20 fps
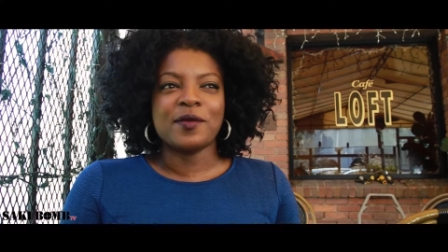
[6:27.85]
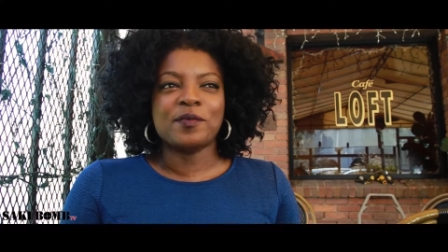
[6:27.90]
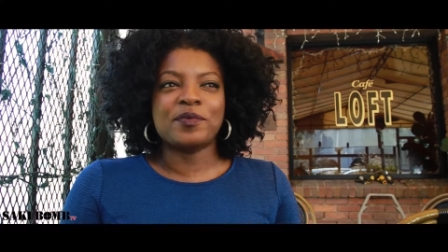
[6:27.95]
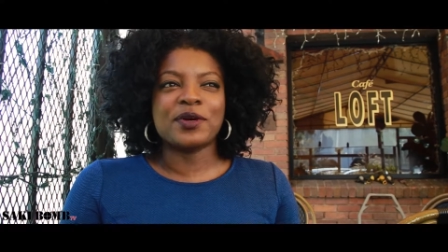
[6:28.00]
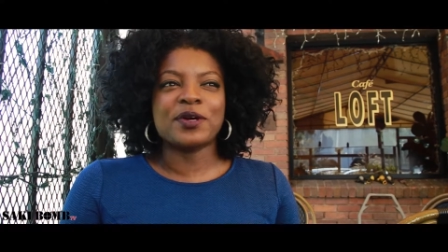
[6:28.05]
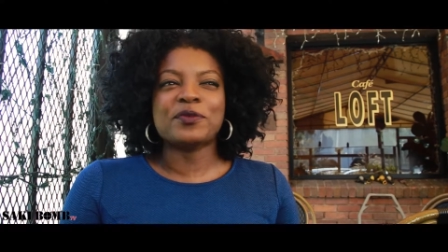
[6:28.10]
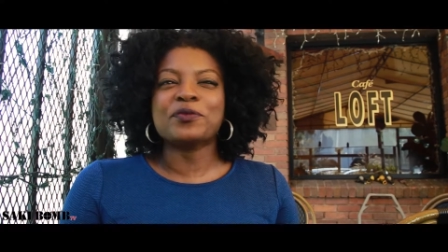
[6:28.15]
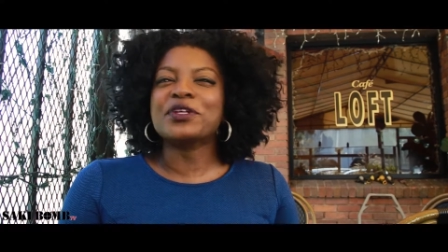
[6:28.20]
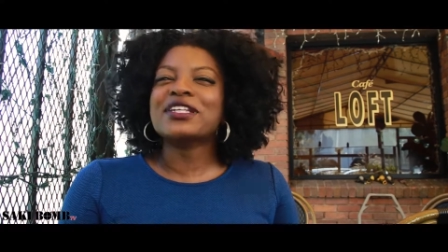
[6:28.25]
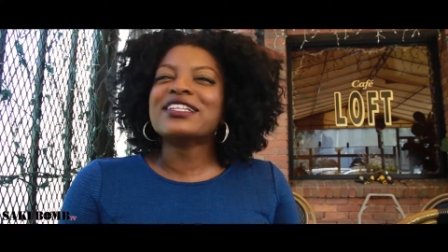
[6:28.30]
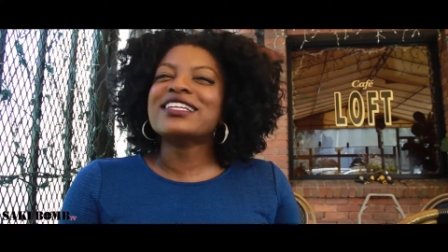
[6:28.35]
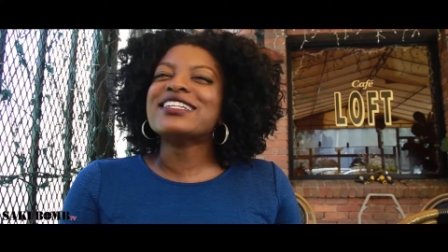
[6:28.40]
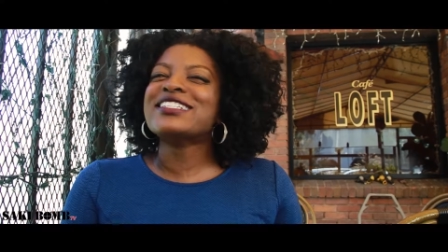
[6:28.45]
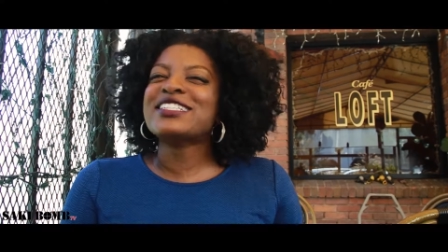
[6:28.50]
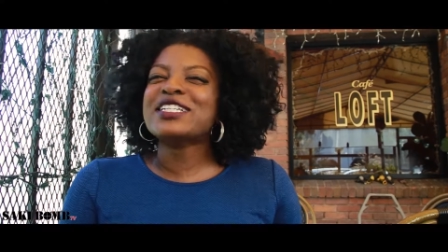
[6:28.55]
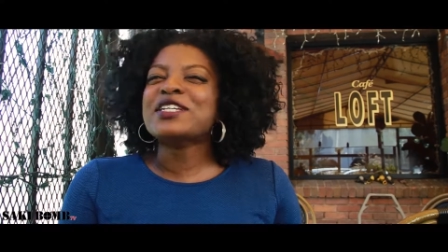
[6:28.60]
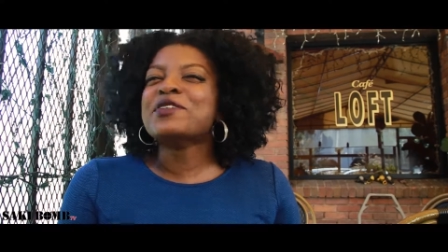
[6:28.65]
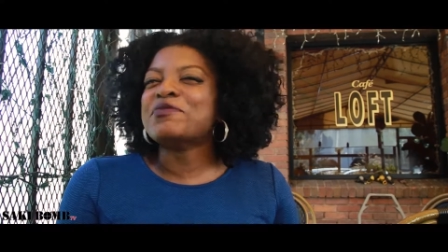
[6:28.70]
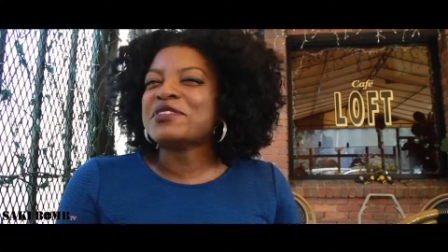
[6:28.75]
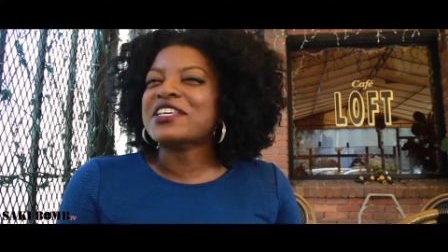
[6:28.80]
But really
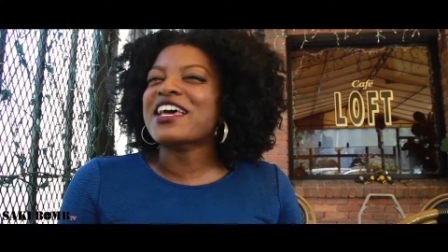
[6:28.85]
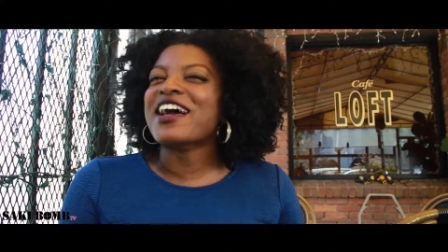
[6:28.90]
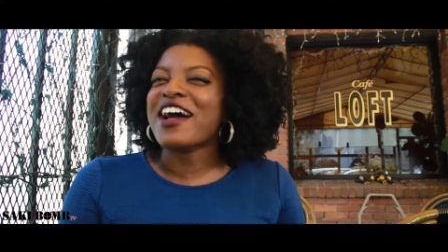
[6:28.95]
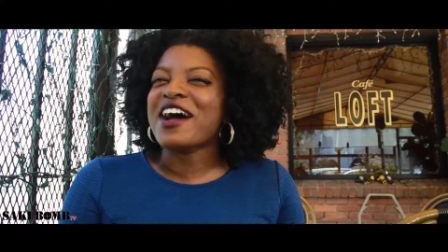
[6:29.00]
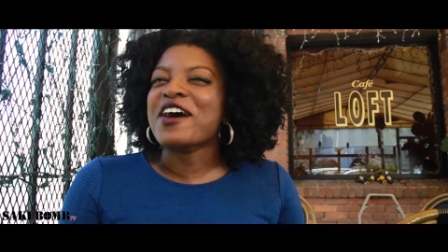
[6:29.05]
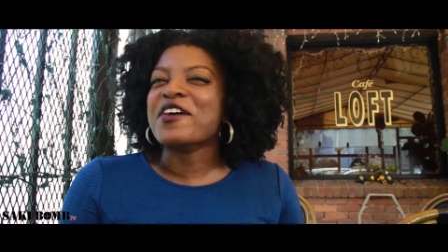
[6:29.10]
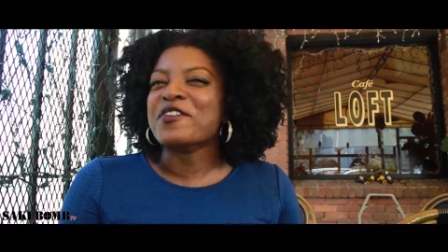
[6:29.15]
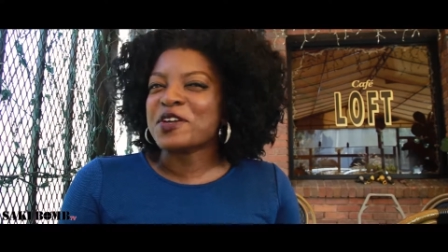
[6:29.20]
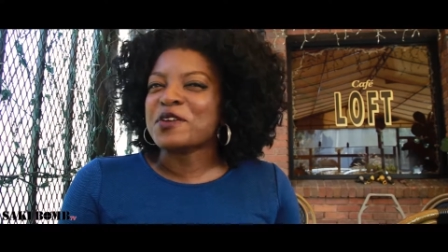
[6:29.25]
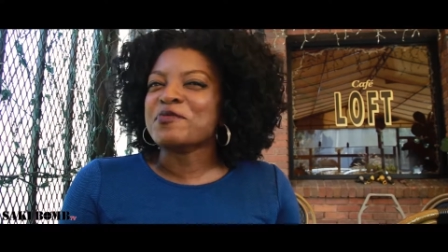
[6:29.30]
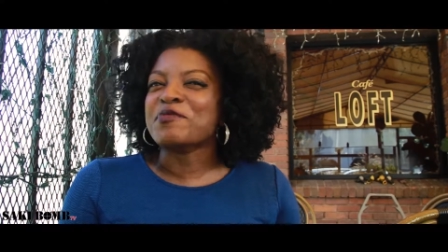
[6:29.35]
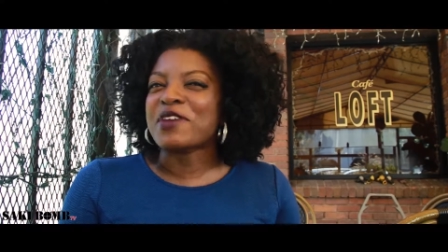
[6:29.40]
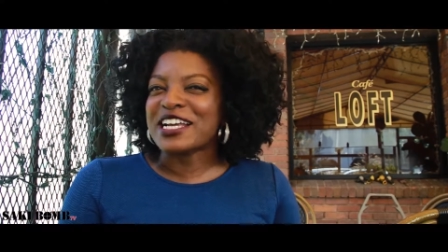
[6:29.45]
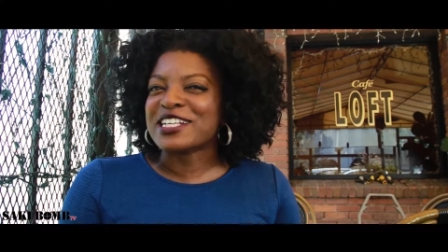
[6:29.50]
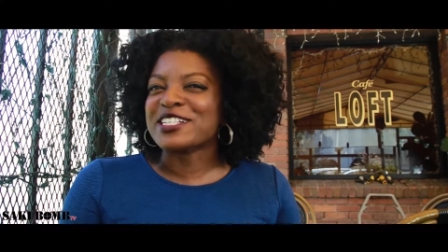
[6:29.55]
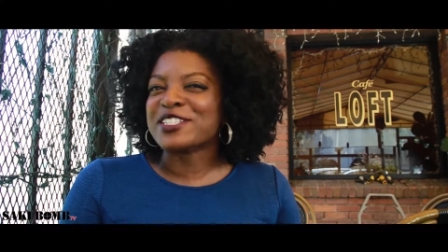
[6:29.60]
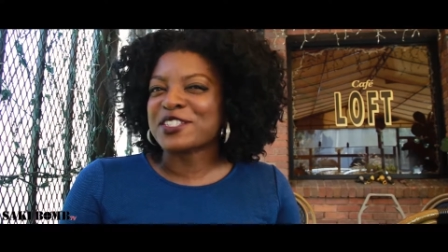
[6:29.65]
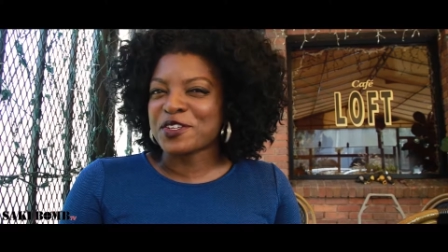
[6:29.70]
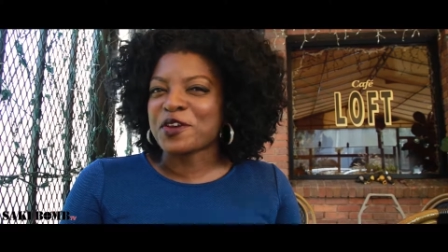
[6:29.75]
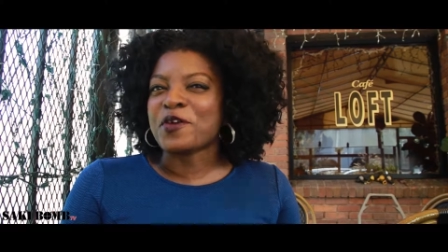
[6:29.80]
deep down in my
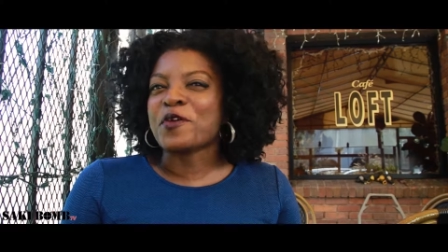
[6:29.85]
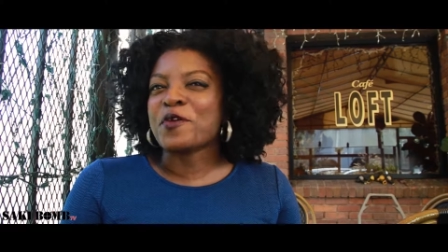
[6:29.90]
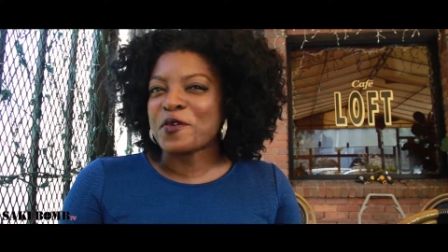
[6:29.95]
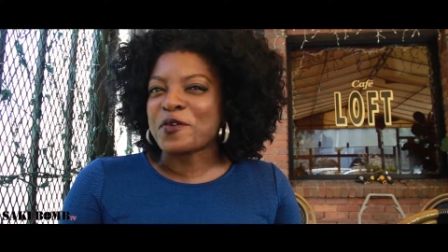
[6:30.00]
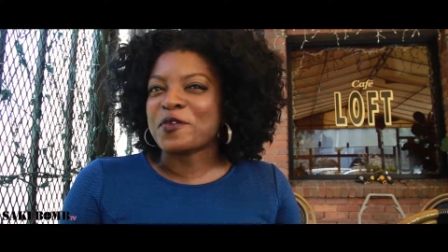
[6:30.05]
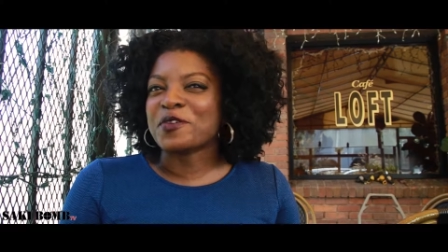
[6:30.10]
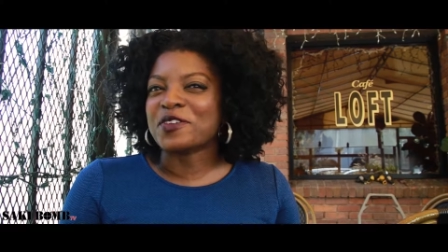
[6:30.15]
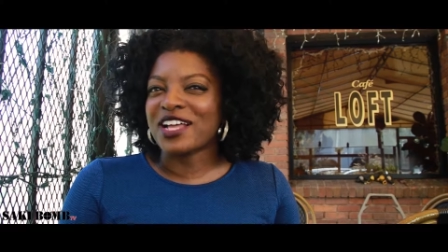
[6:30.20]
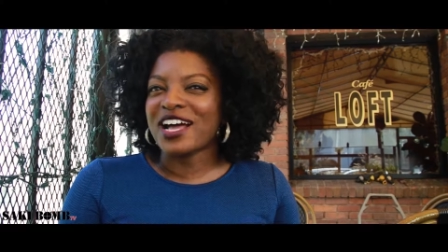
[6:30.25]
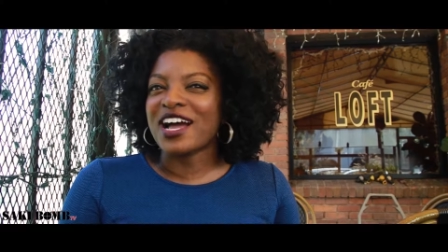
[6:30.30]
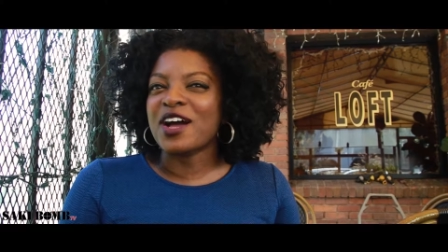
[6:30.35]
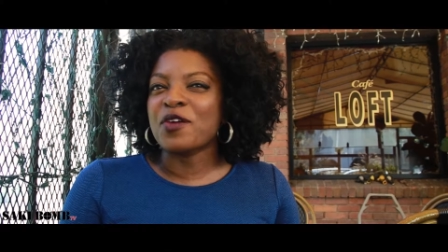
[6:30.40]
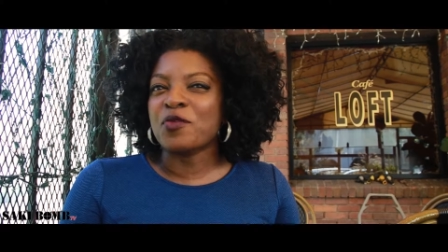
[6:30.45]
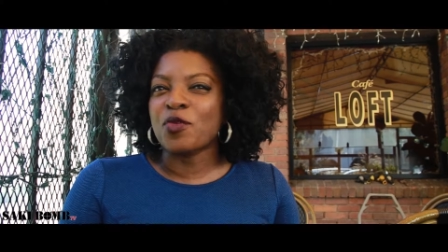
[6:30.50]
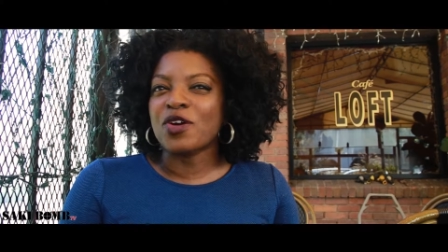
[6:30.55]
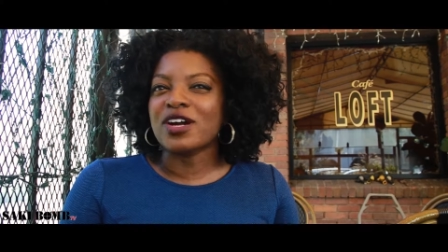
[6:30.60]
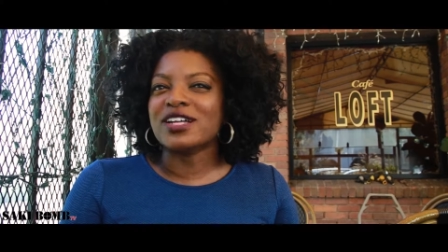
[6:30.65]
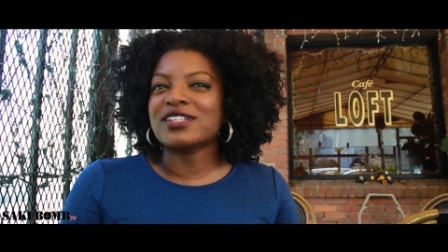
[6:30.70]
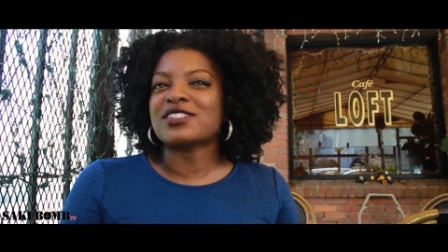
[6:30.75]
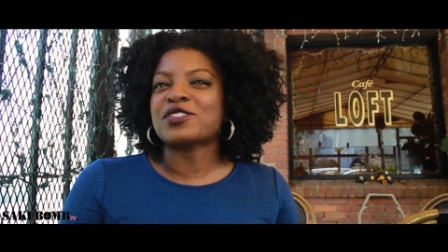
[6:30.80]
soul, I
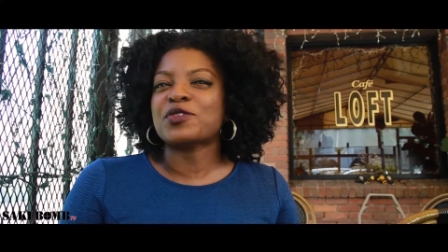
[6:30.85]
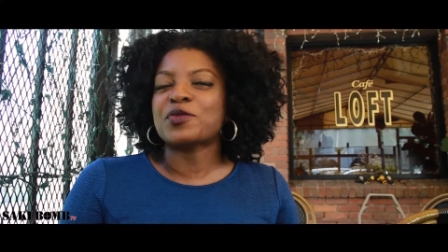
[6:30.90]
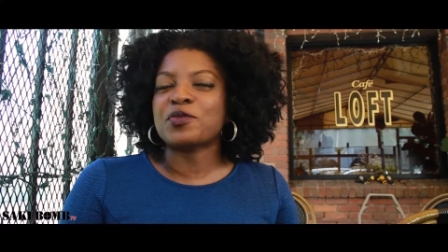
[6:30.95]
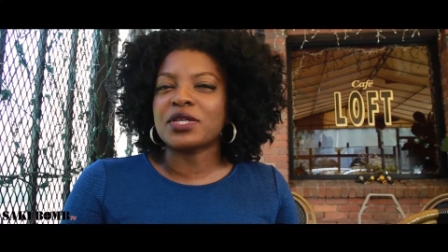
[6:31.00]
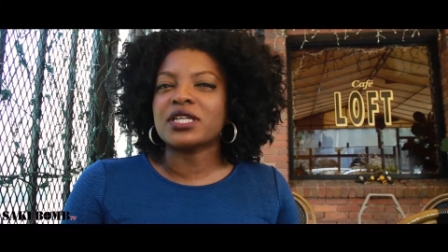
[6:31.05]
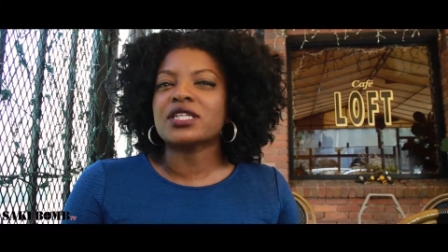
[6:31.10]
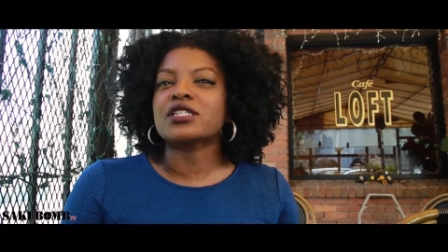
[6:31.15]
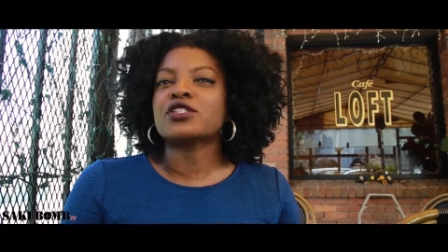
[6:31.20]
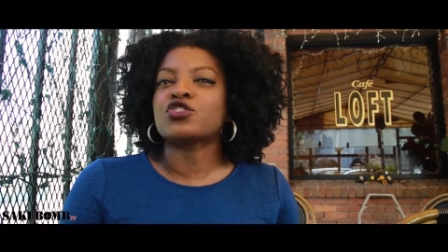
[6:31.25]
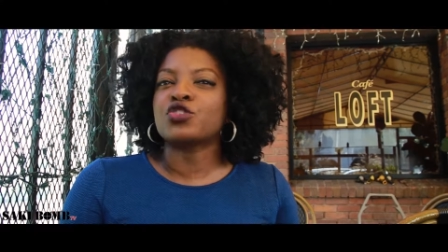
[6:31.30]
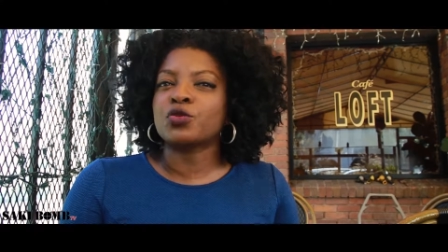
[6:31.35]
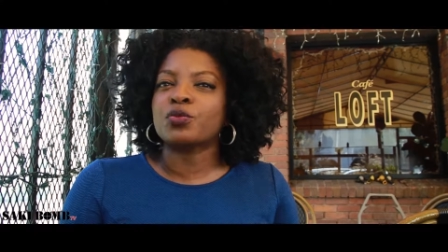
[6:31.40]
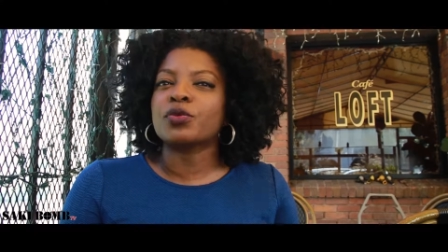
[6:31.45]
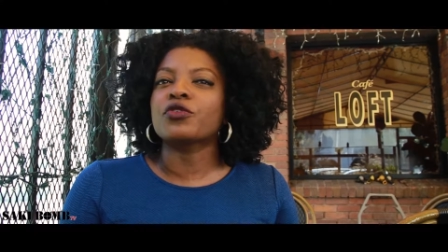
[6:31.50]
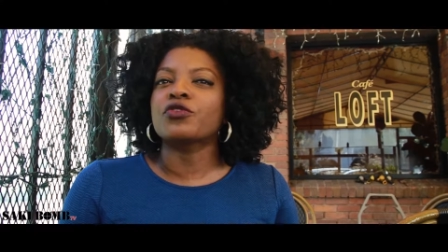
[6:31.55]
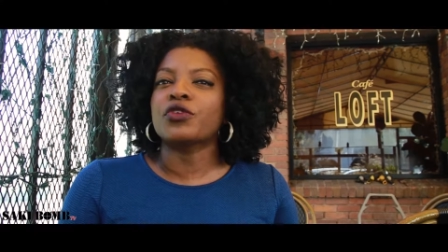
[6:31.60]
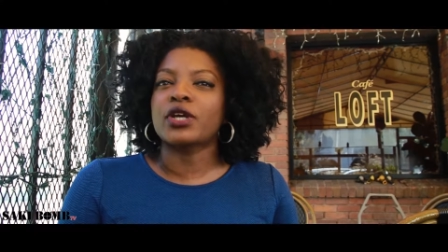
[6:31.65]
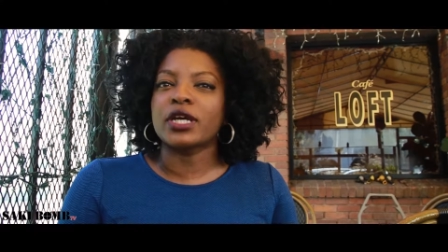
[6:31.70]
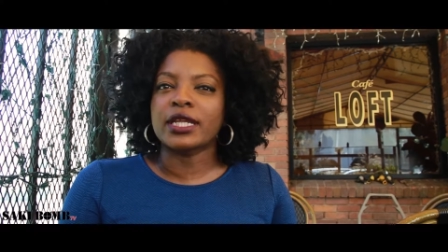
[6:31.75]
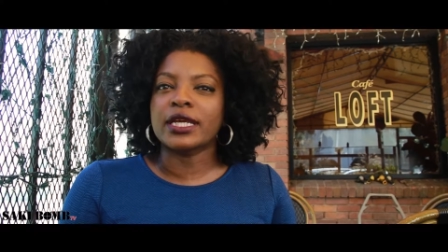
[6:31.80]
want to be a
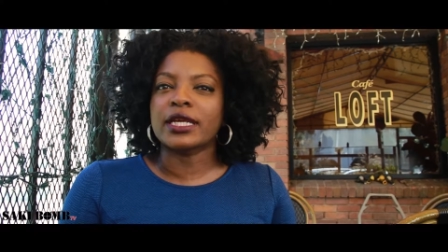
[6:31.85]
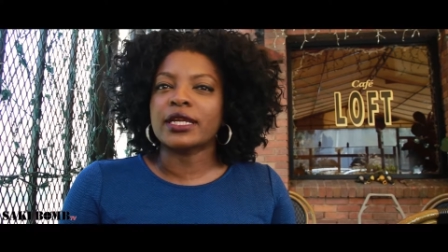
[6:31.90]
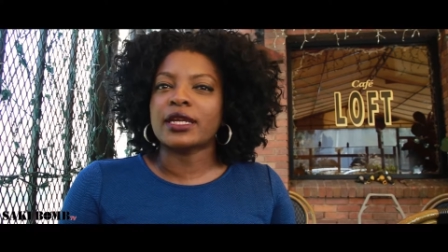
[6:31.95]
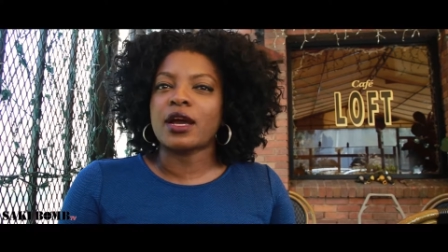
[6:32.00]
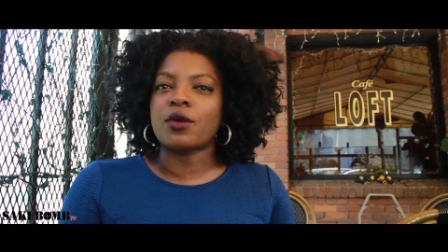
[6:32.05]
supervillain.